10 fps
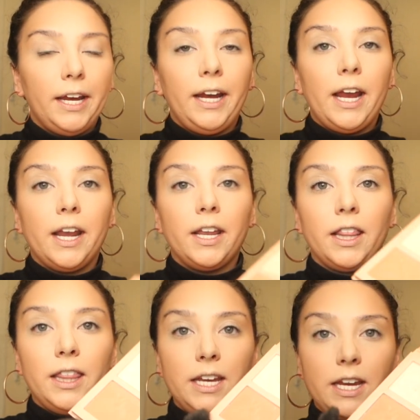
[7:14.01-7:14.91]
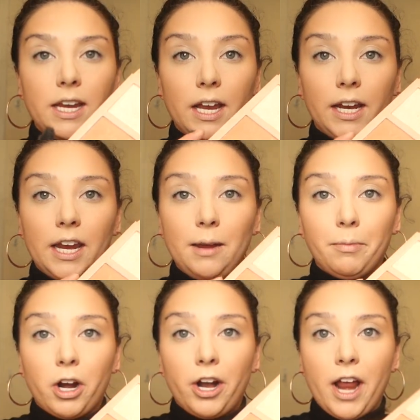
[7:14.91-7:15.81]
and the
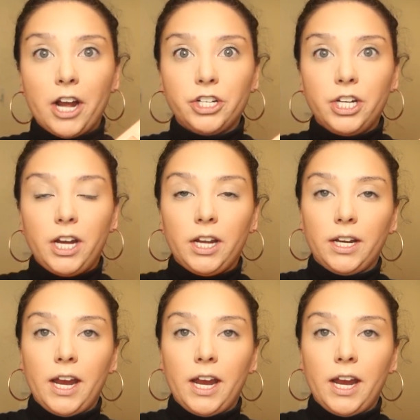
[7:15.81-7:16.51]
Kim Kardashian